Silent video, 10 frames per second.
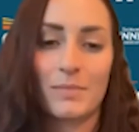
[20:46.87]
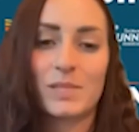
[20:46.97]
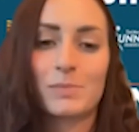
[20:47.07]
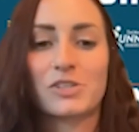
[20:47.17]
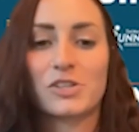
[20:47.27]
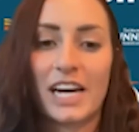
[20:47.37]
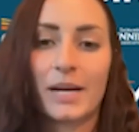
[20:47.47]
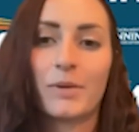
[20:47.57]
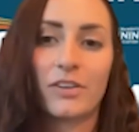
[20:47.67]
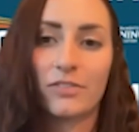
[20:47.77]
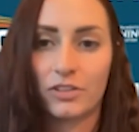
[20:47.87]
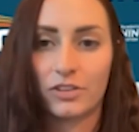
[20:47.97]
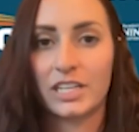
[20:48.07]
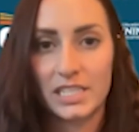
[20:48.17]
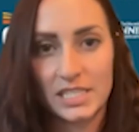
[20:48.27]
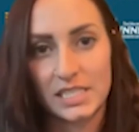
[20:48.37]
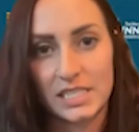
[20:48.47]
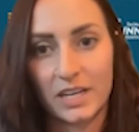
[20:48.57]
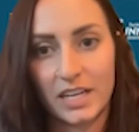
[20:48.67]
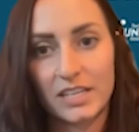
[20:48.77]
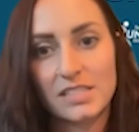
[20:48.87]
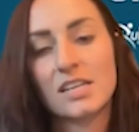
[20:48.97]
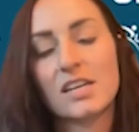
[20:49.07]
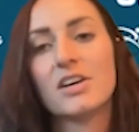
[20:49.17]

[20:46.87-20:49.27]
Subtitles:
special time of 30 to 60 minutes.